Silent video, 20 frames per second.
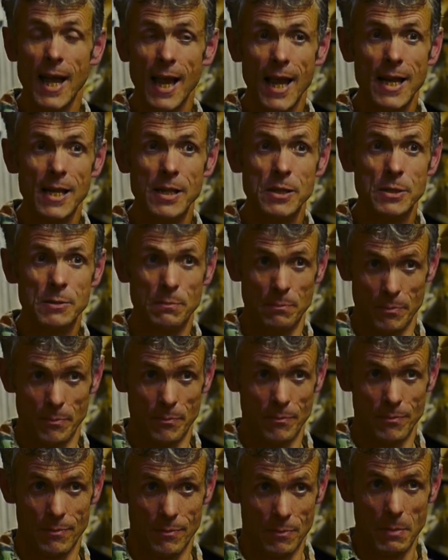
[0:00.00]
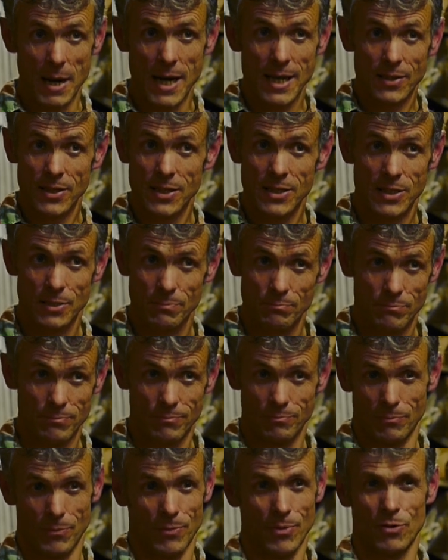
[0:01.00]
and made this
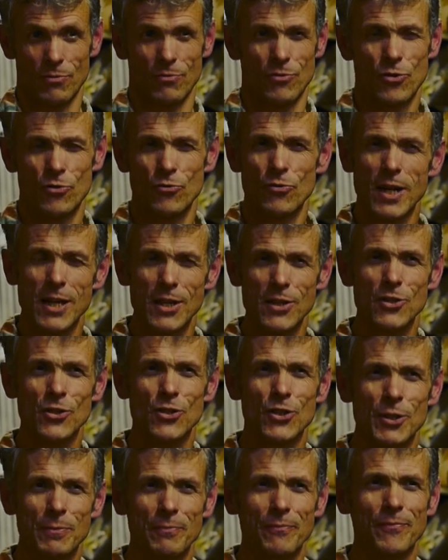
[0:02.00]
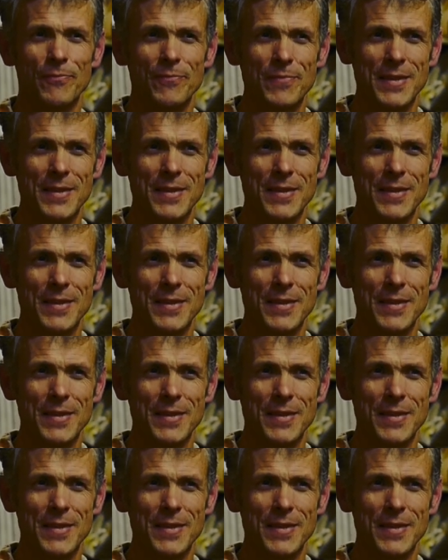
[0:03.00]
strange